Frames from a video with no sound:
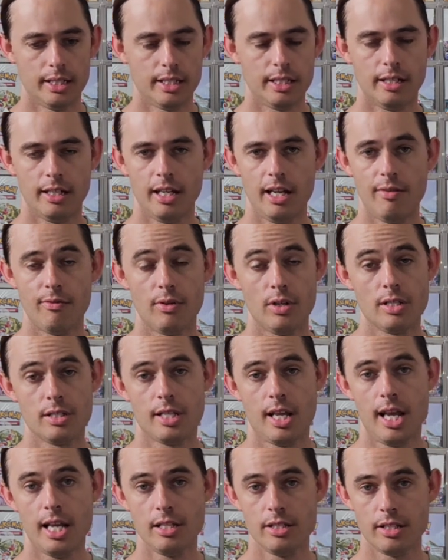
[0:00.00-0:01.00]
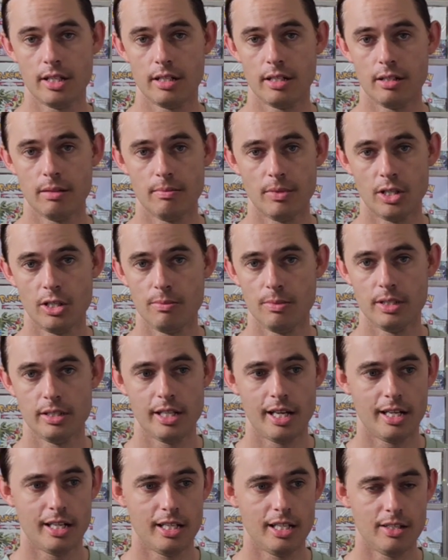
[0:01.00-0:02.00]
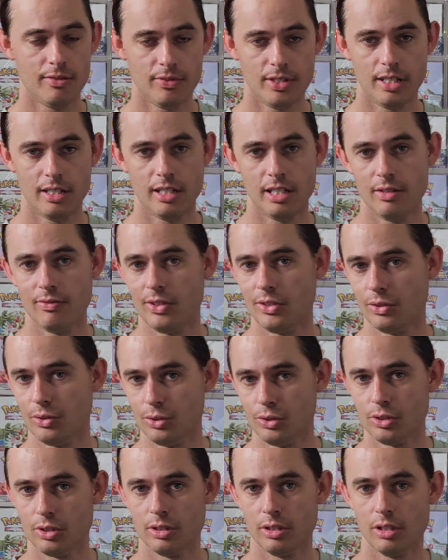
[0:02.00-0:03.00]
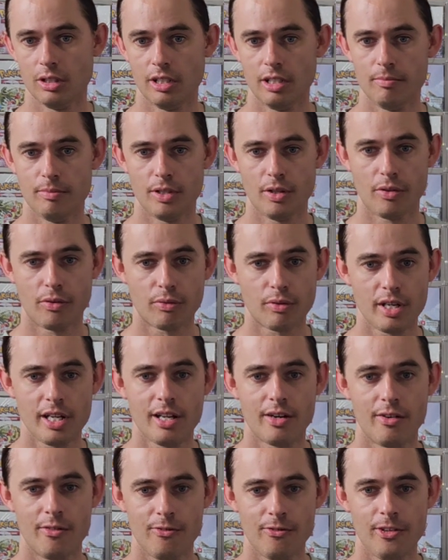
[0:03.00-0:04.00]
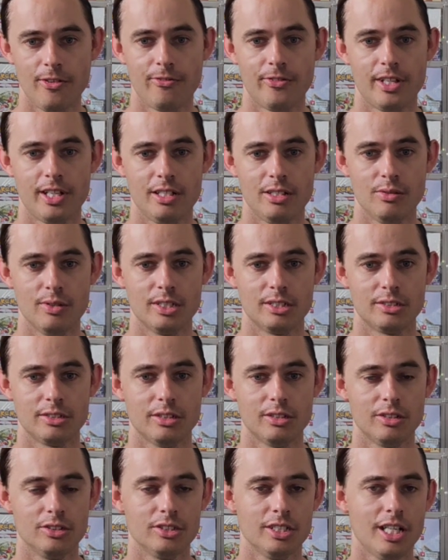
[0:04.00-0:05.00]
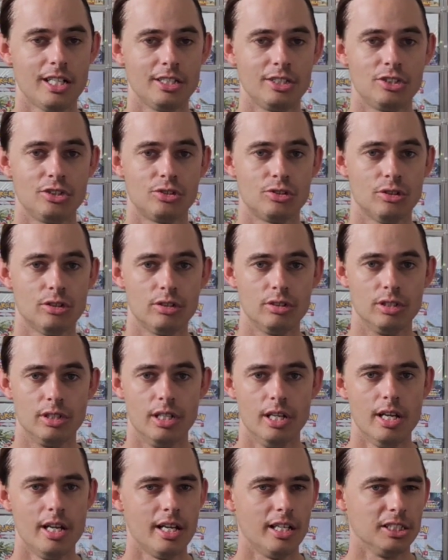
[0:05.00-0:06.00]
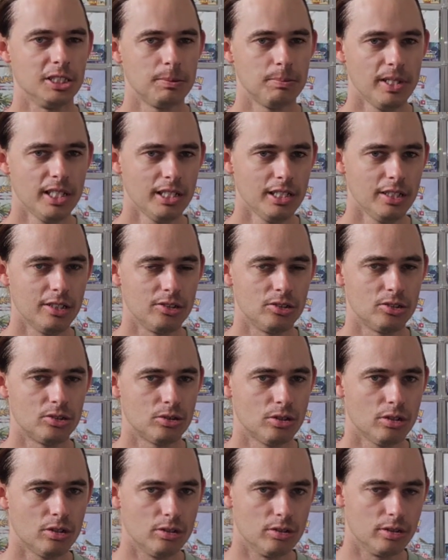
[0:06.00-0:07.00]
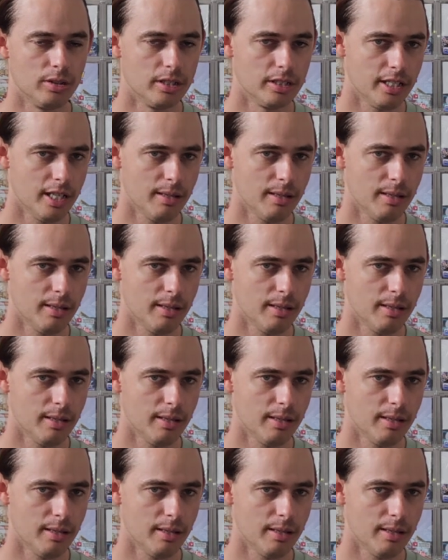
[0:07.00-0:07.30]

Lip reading: everyone's heads at the moment, that Eevee and evolution line. But $315 US, that is strong. And speaking of strong,